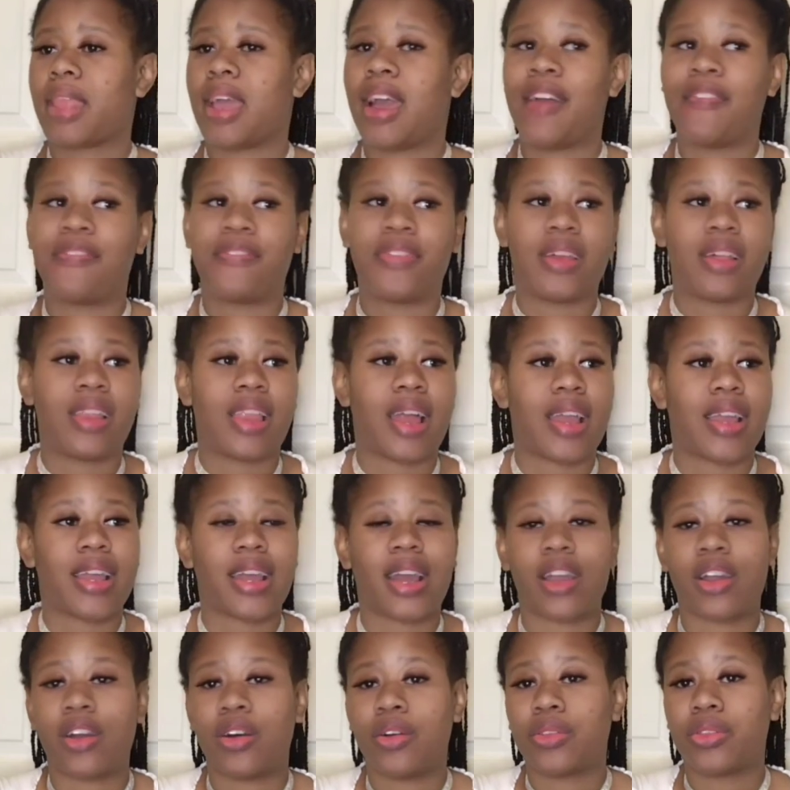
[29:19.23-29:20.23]

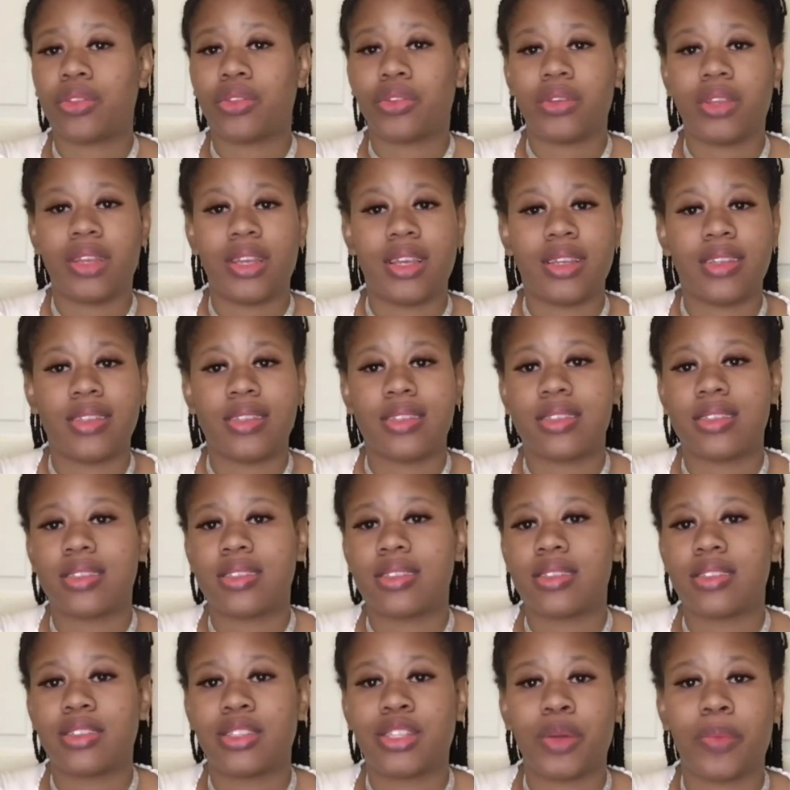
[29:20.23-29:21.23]
I go through this
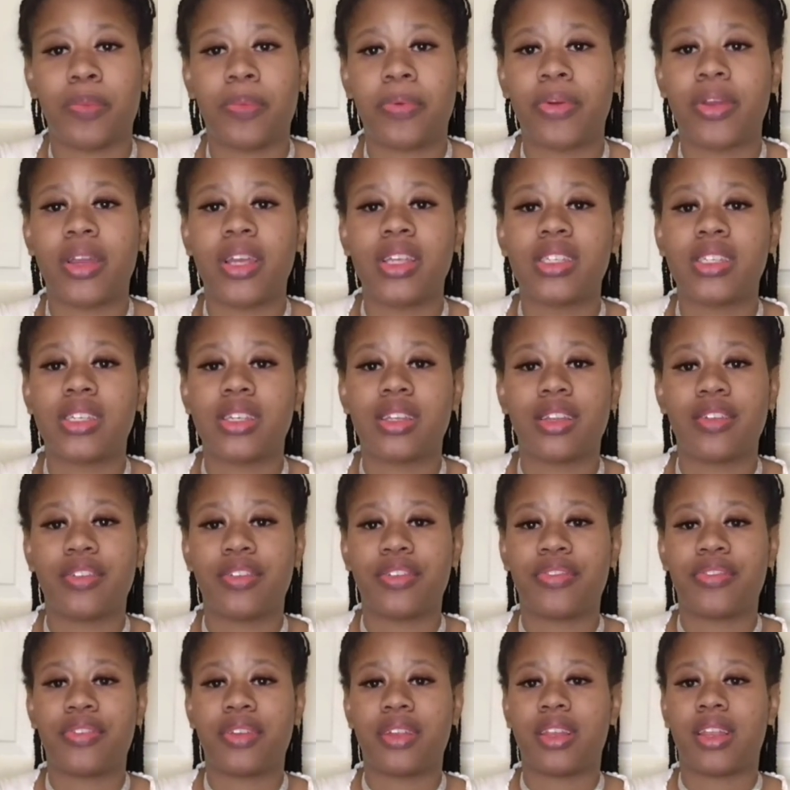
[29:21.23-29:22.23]
depression
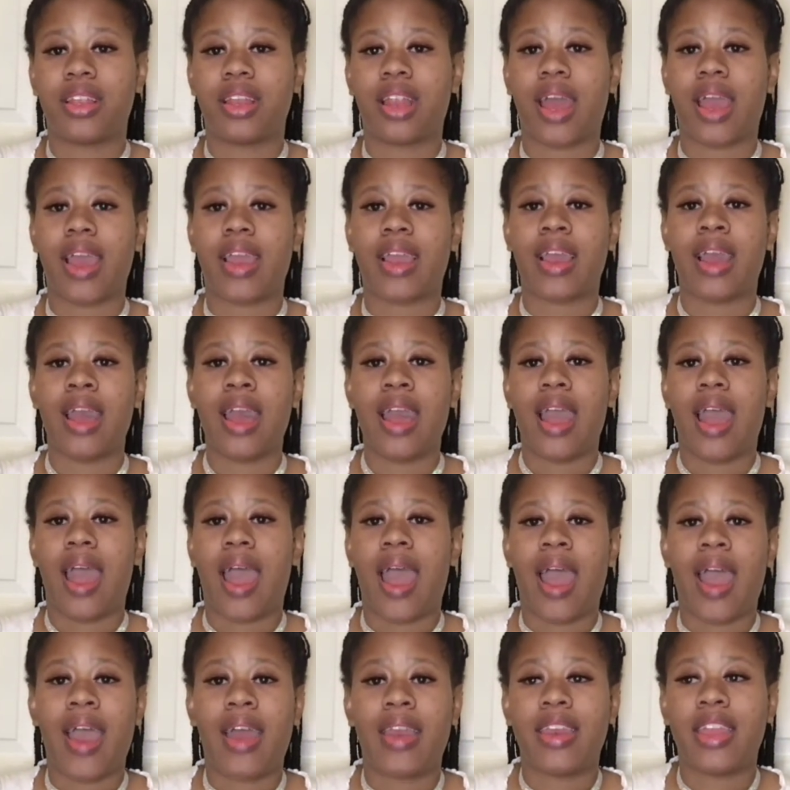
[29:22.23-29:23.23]
of feeling like
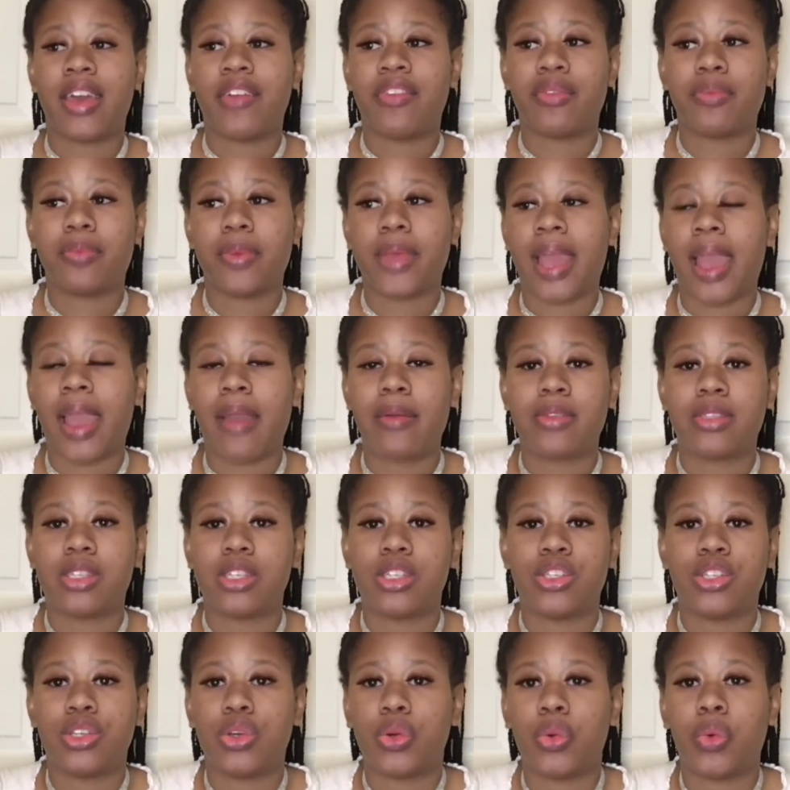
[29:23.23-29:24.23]
I'll never be able
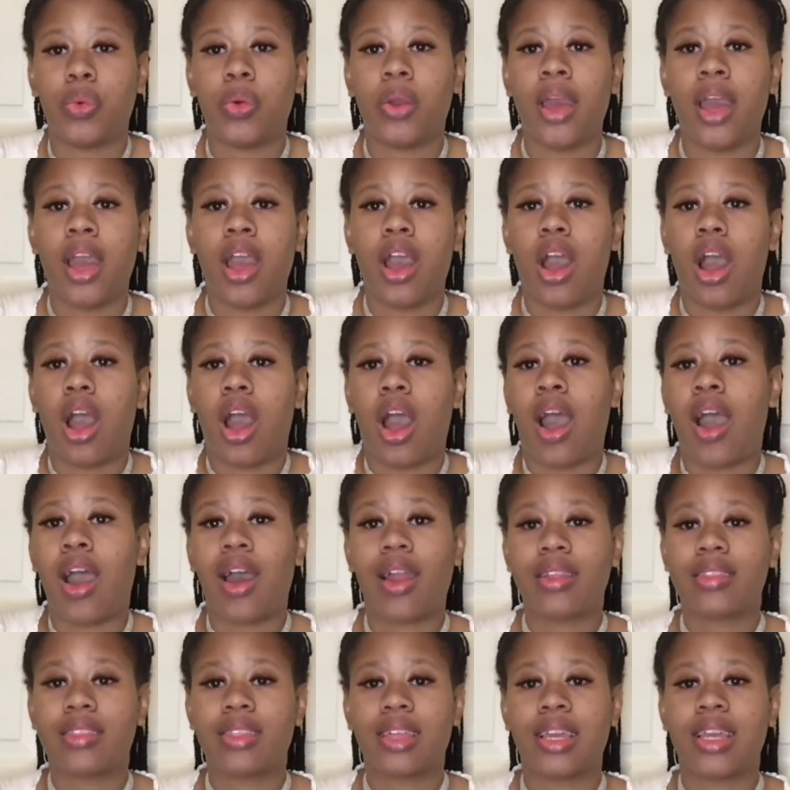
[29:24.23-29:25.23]
to do
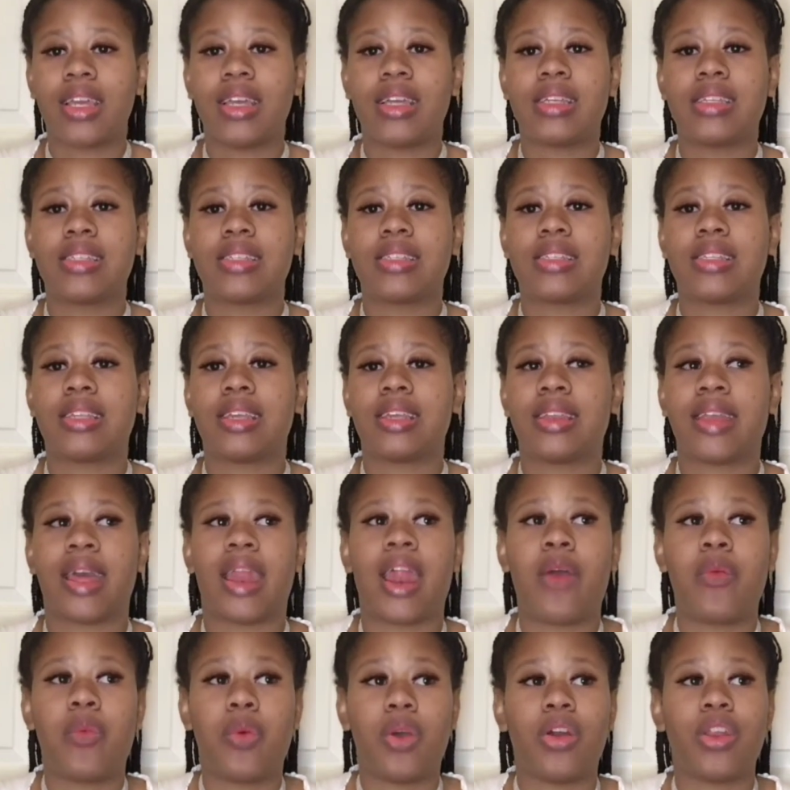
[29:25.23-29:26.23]
all the things
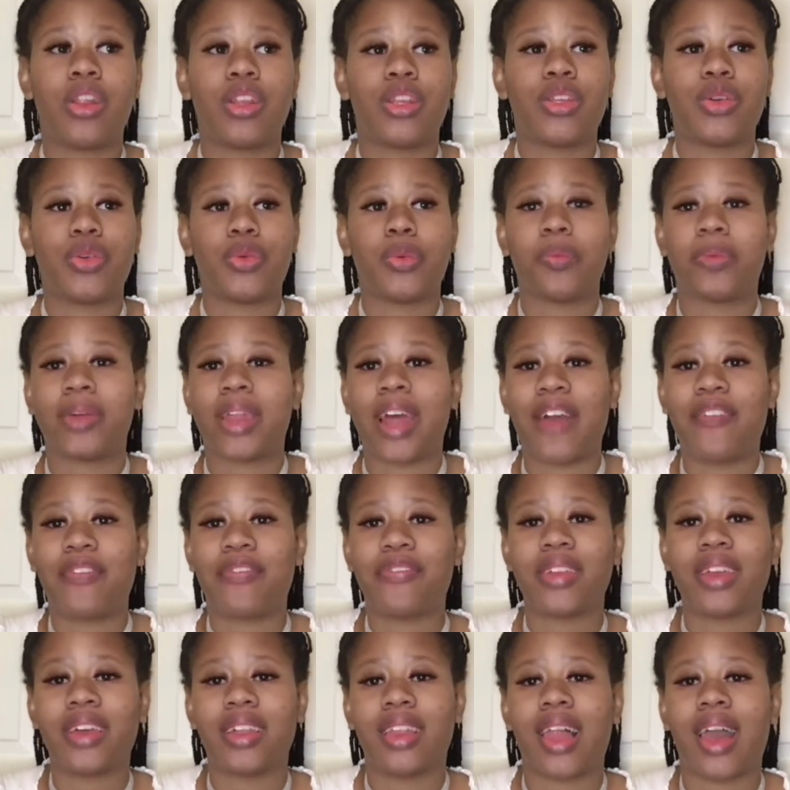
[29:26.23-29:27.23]
that I want to do. But I
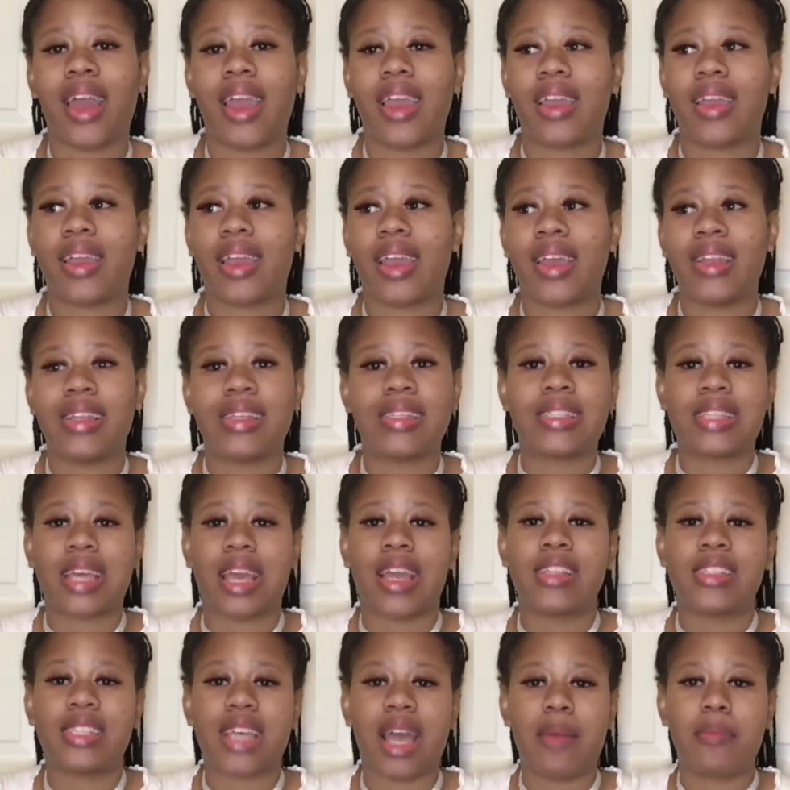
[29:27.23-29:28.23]
feel like at the
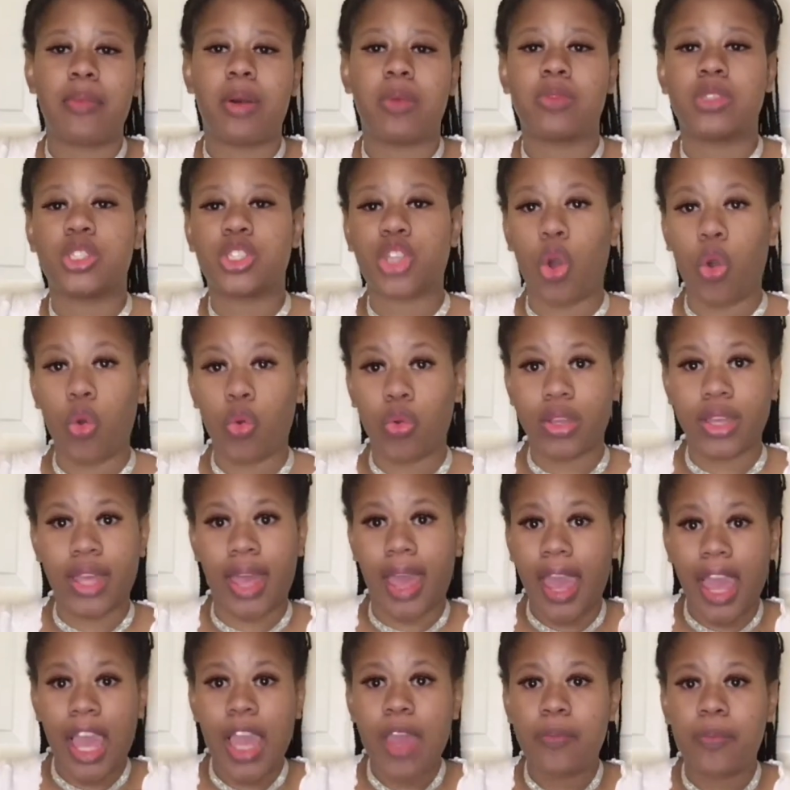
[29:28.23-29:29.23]
same time, I'm so
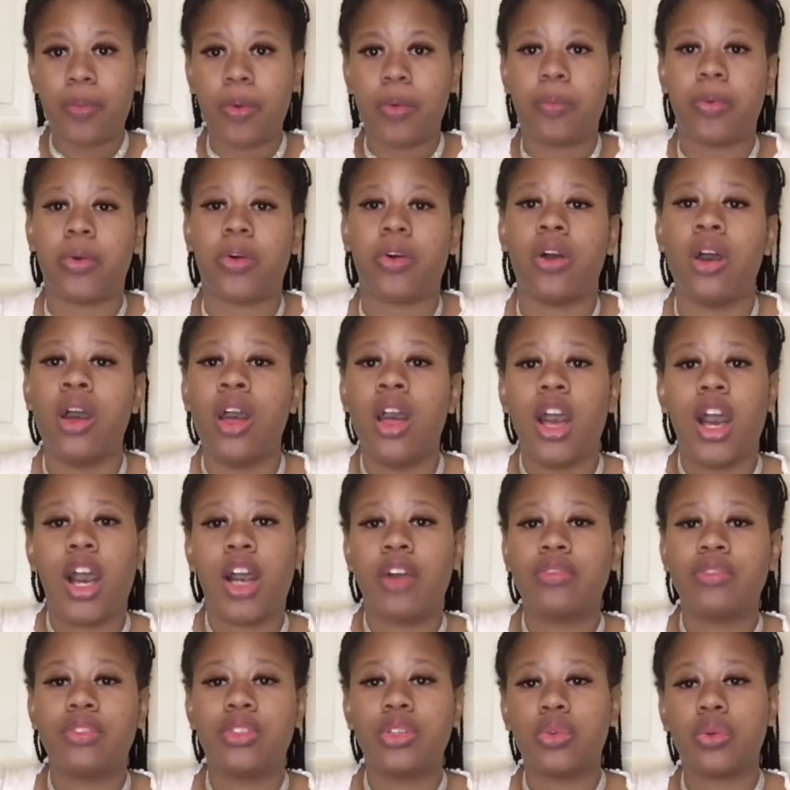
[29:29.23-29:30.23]
capable
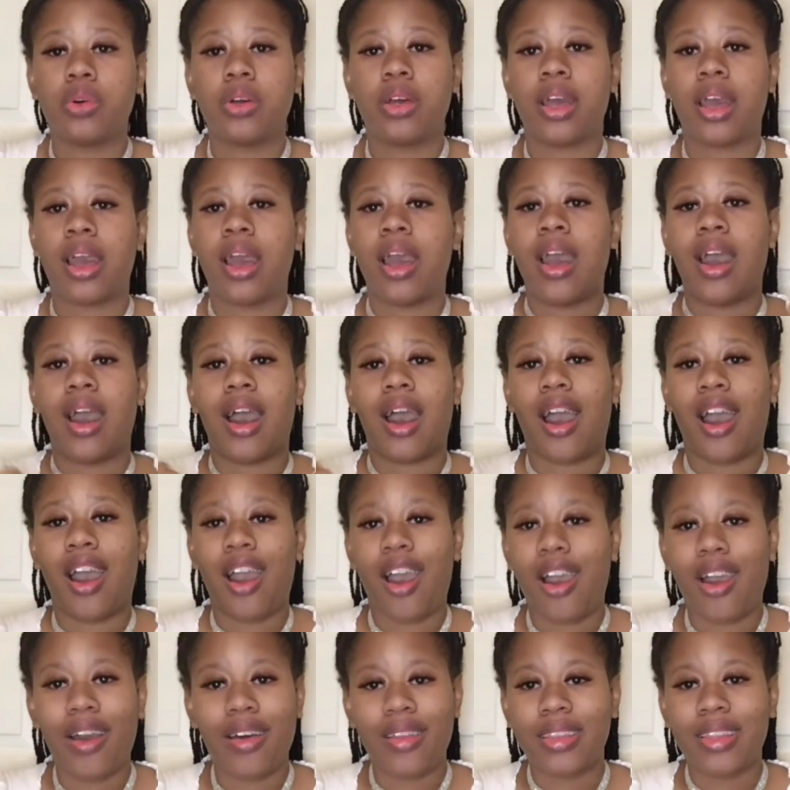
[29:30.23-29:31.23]
of doing
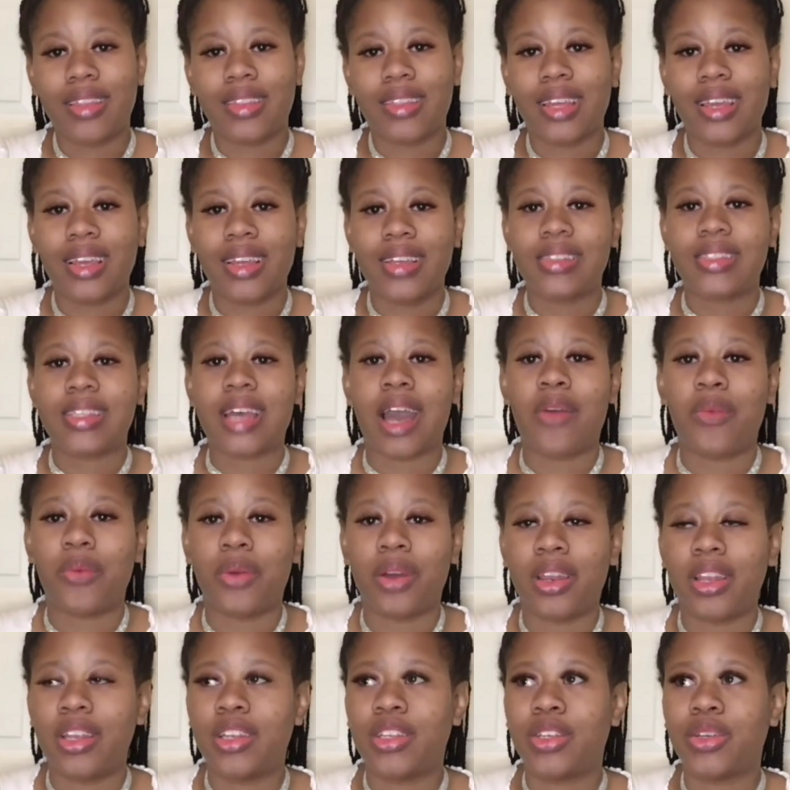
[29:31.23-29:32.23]
all the things I
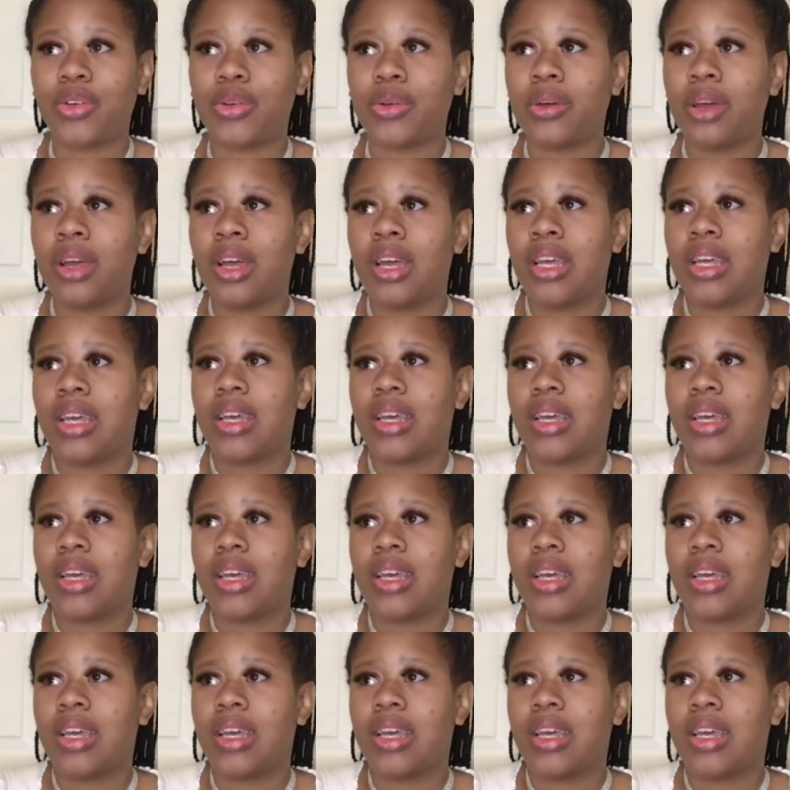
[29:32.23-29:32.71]
want to do.